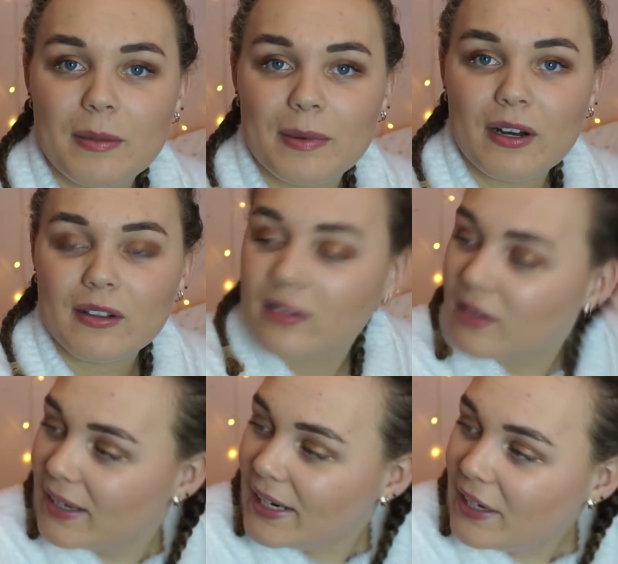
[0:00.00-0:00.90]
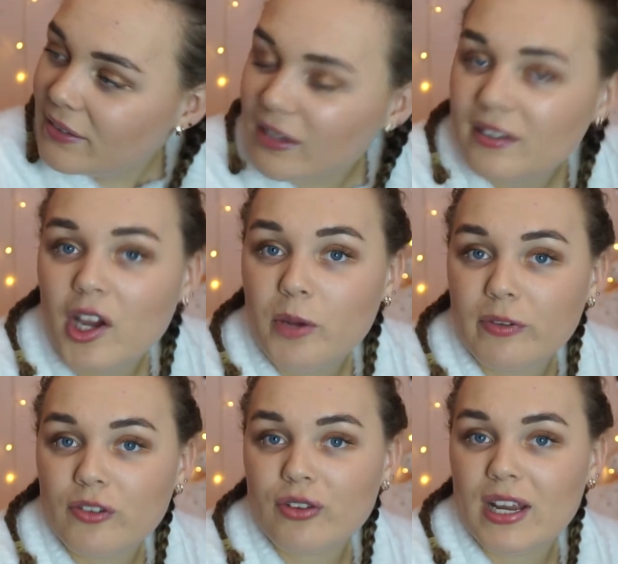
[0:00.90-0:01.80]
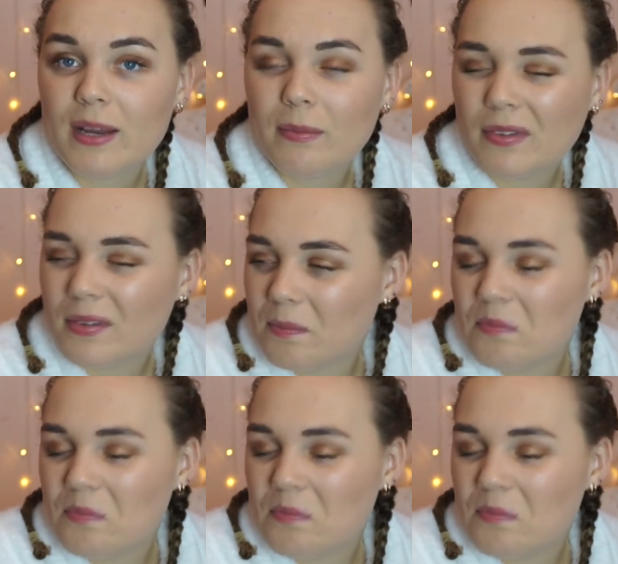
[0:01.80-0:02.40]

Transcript: box says hopes and dreams.